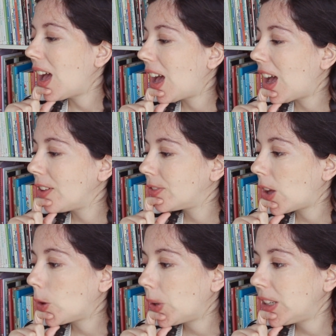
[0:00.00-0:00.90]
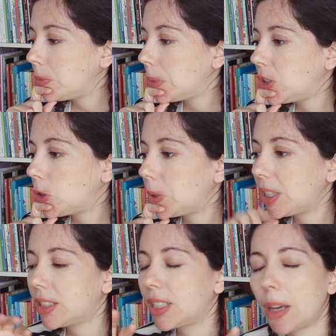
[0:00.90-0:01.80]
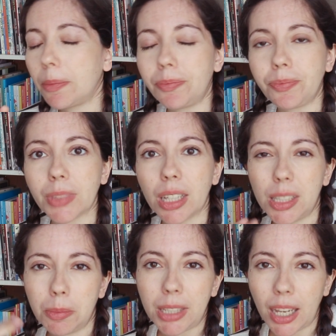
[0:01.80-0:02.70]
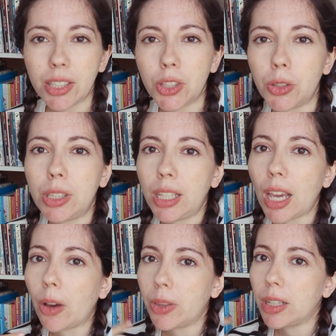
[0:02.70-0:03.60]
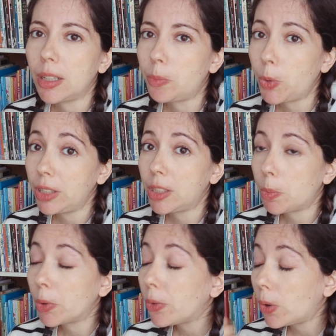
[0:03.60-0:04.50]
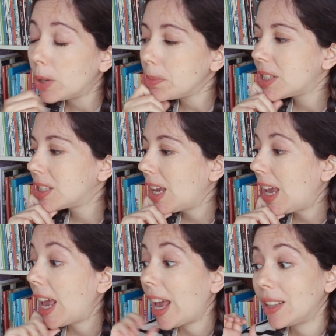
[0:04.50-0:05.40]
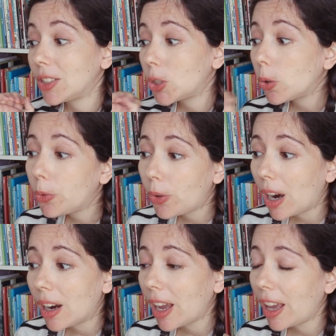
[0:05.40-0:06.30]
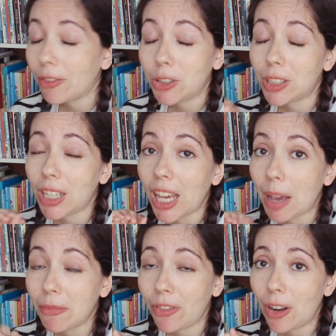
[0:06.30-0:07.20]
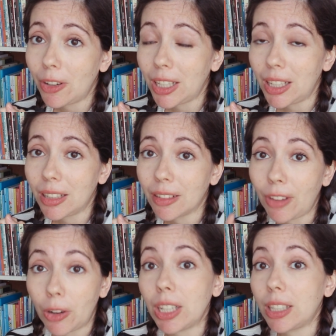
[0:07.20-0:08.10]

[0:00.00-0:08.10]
I've already been doing some tests to see how the printer performs. And so far, I have to say I'm very, very